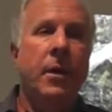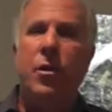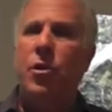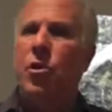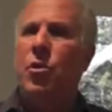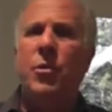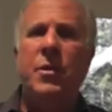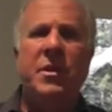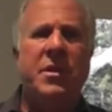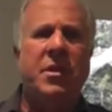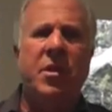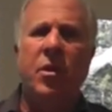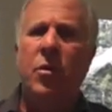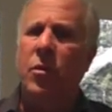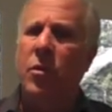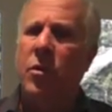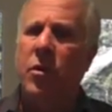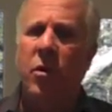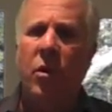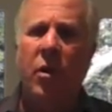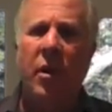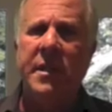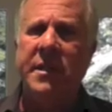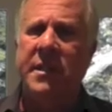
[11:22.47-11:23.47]
you were so
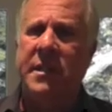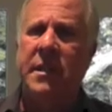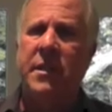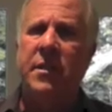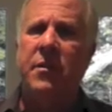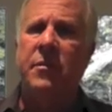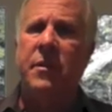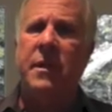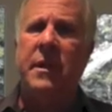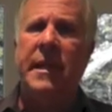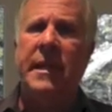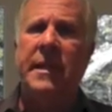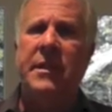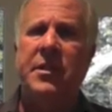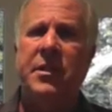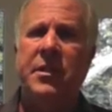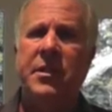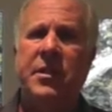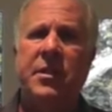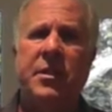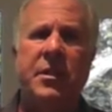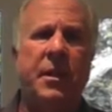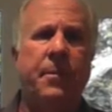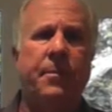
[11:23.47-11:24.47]
lost in the
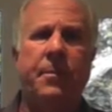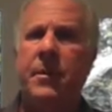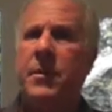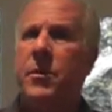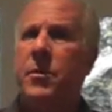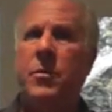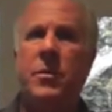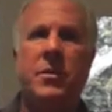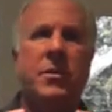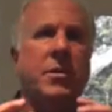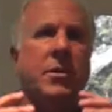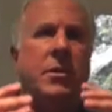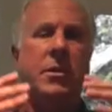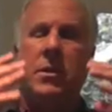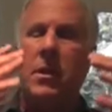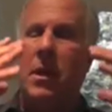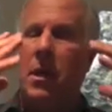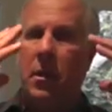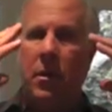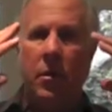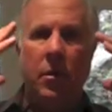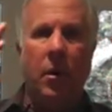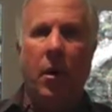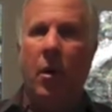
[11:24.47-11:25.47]
relationship and you were
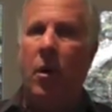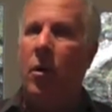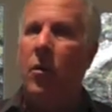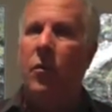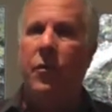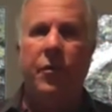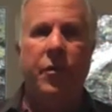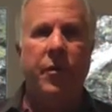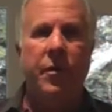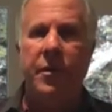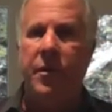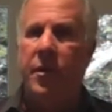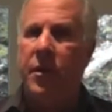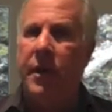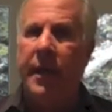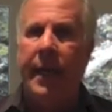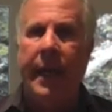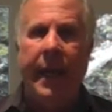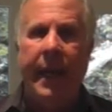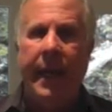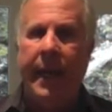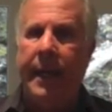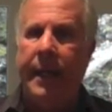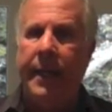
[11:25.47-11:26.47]
so over your
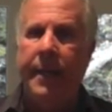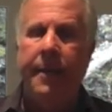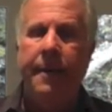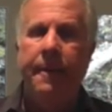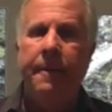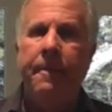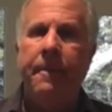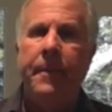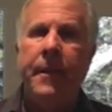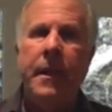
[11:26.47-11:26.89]
head,